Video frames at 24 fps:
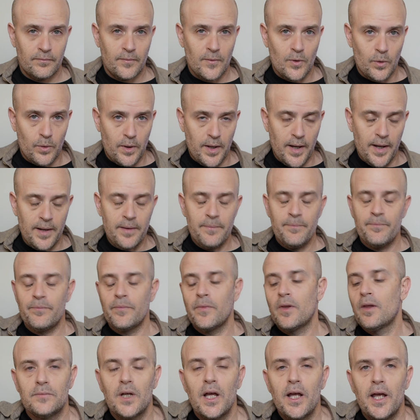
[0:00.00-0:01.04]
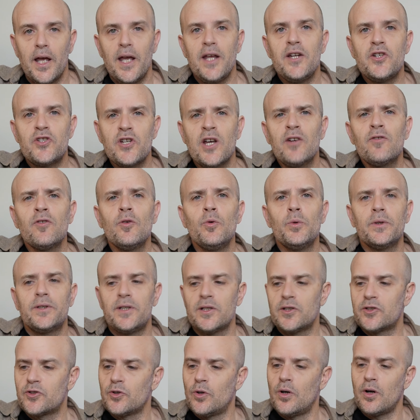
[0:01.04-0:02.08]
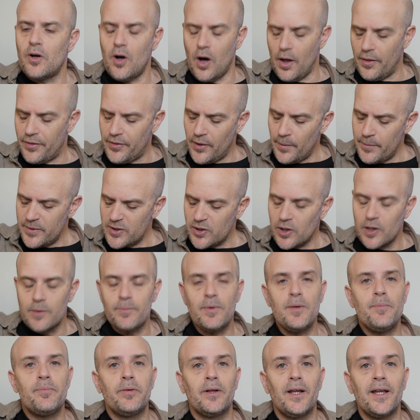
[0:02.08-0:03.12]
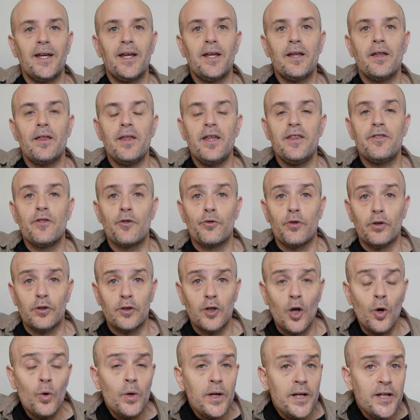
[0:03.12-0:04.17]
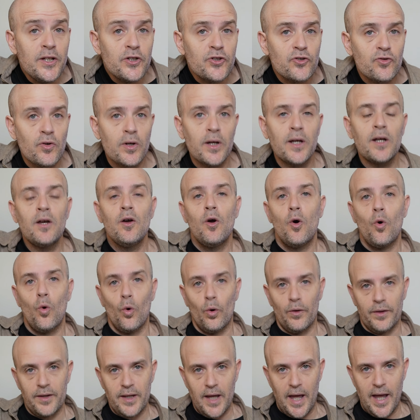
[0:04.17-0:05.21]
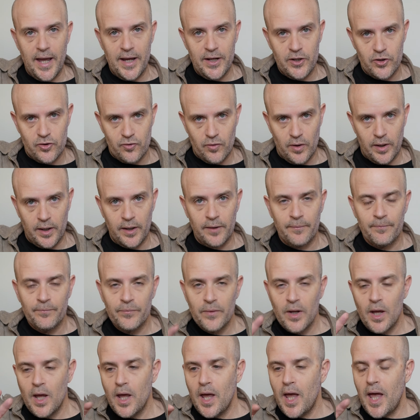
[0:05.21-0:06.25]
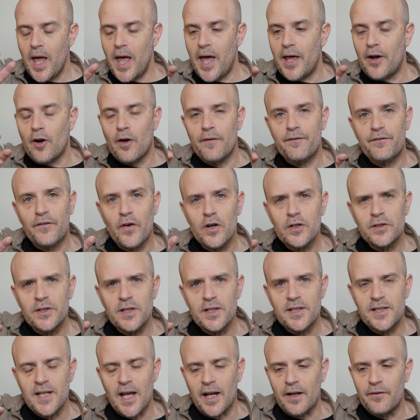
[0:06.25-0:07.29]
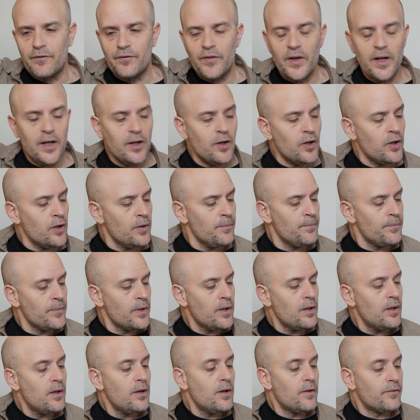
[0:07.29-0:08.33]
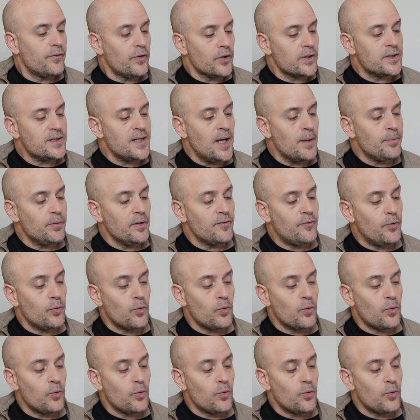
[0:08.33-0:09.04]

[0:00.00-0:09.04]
Okay. In general with this song, our thumb is going to be playing either the low E string or the A string. And our first and second finger, for example, if